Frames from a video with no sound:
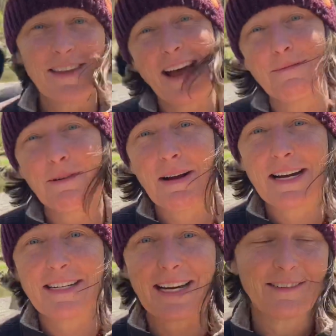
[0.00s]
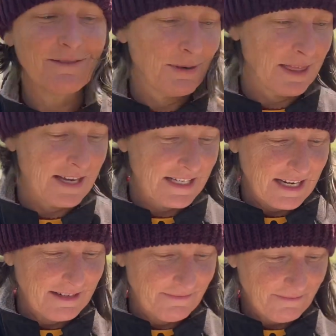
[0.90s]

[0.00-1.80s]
They had me write it down, what they said.